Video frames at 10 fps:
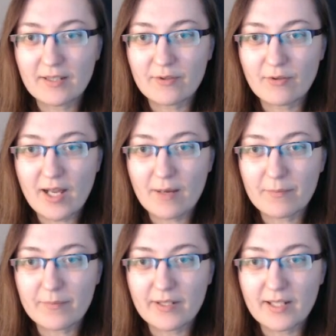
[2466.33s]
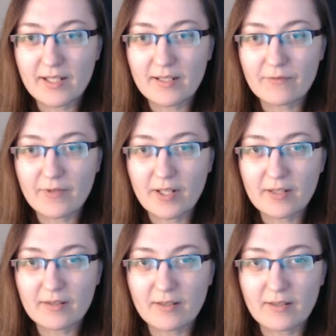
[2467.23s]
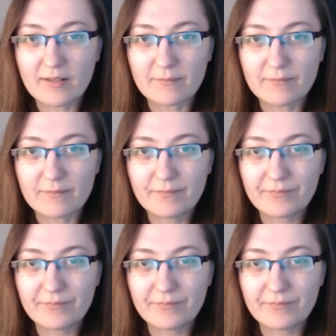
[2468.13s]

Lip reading: trap in the front column.